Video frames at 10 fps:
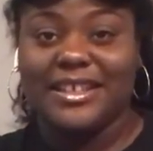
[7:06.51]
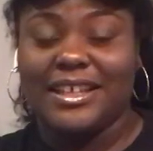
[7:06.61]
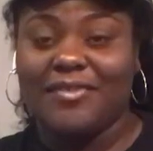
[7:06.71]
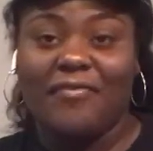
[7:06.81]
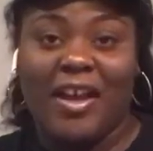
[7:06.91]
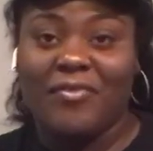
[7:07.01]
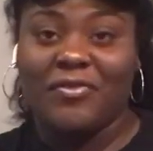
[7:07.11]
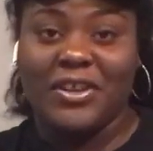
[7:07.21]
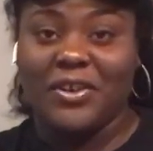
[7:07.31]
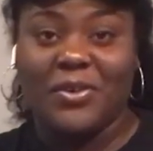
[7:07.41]
Like
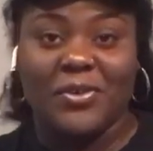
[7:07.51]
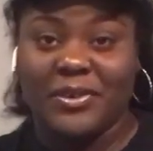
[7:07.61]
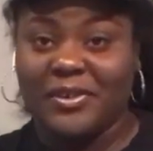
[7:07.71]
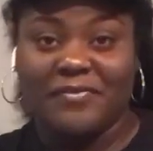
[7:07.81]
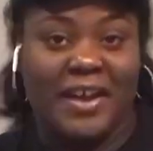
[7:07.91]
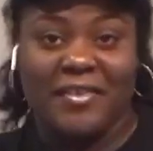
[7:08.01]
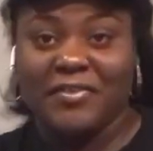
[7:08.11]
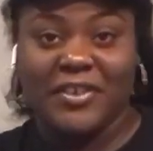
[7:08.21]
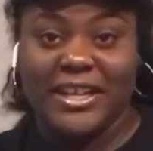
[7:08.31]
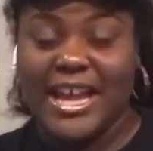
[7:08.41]
5'3" and a quarter or
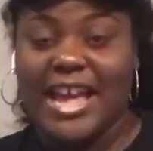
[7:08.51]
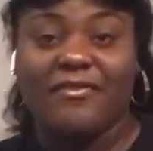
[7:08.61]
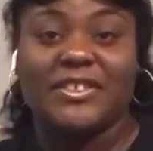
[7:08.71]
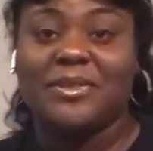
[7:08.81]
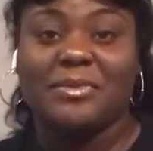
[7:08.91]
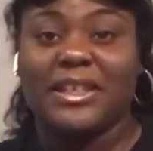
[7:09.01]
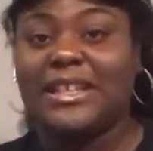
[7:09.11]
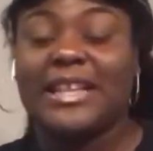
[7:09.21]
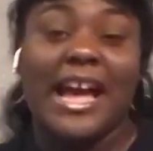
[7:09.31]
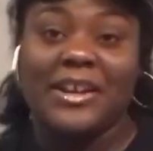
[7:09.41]
5'3" and a half or something
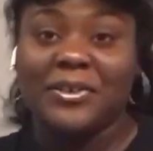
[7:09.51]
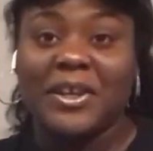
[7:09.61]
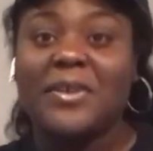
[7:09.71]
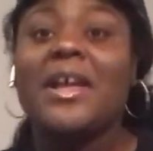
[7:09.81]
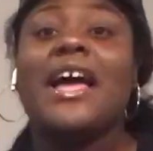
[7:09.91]
like that. I don't know.